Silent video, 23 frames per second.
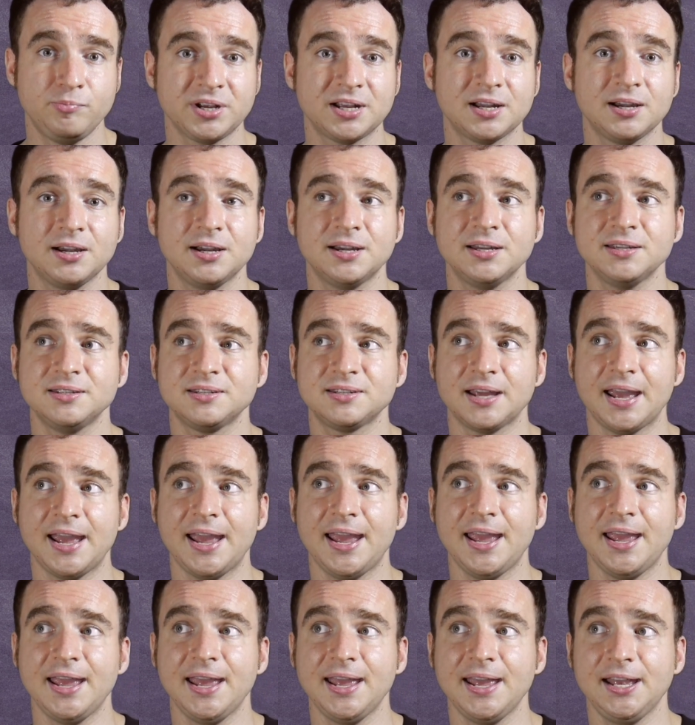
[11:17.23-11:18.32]
Because
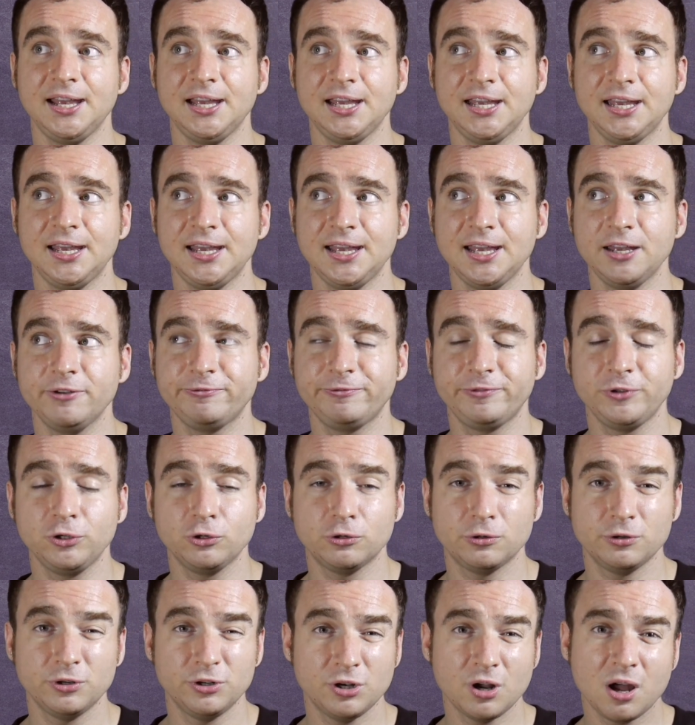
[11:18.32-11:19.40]
if
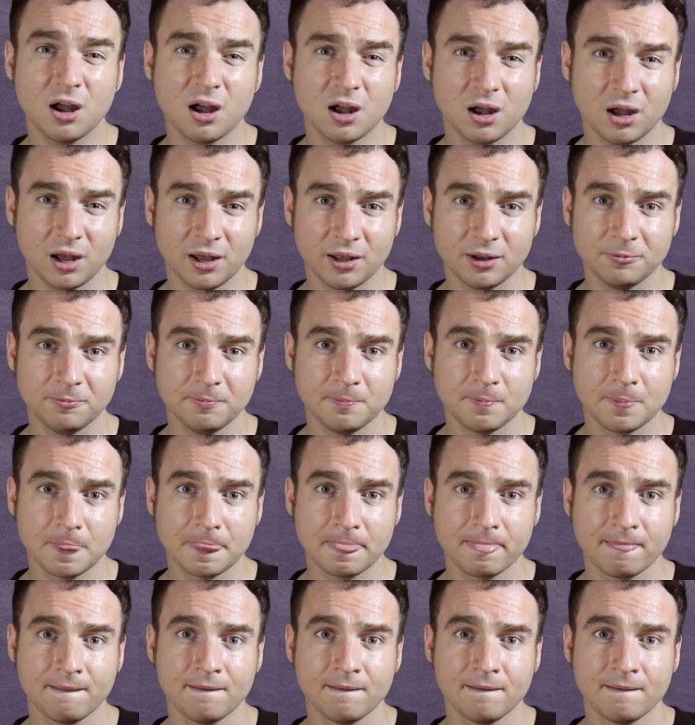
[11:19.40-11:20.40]
you're not,